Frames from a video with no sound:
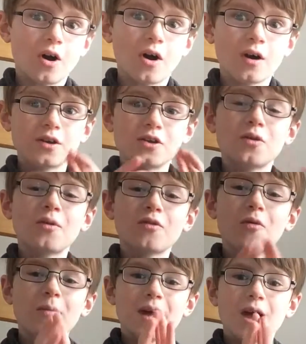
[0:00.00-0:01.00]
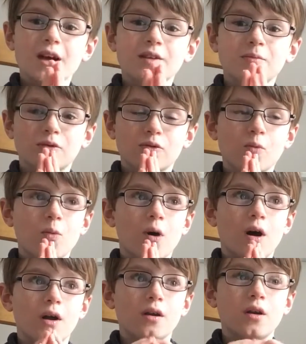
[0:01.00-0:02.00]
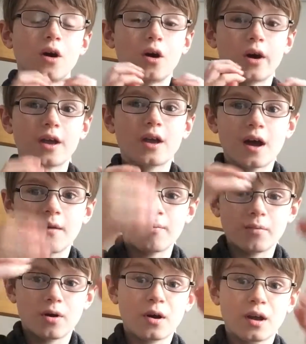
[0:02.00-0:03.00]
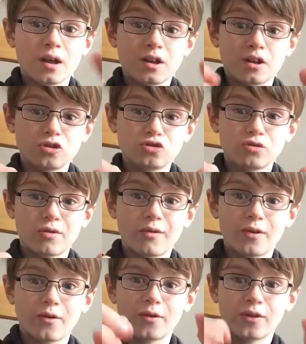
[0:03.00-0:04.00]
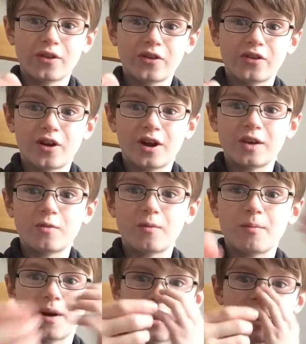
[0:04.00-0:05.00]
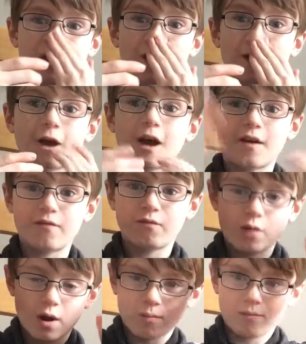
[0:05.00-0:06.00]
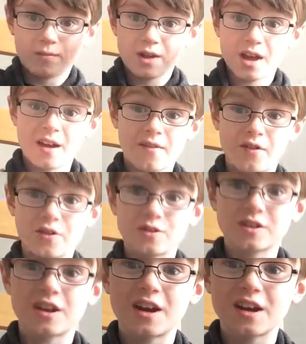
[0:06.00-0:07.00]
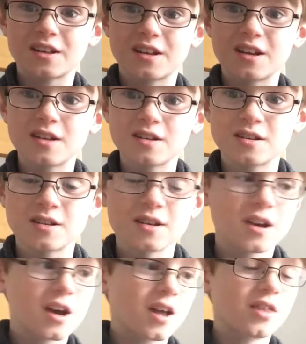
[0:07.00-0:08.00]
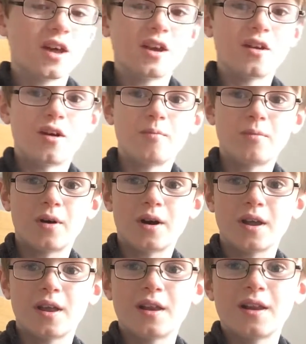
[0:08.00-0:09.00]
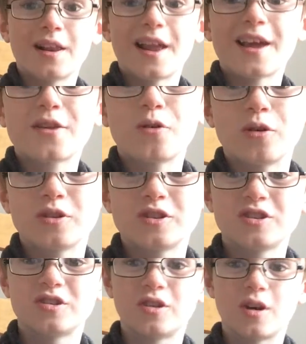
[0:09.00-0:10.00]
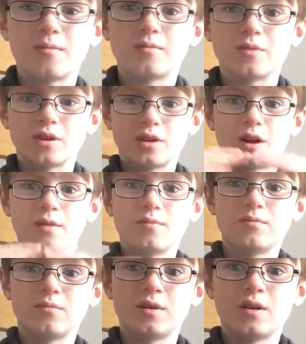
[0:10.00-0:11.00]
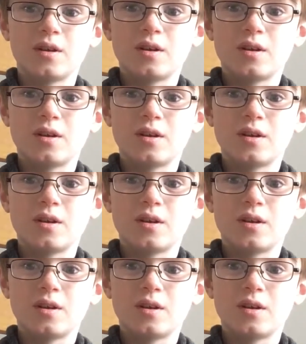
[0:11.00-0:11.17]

I, you know, I've got my Xbox One. I have my controller on the side with my head, um, earphones connected, and then uh, my leg got um um.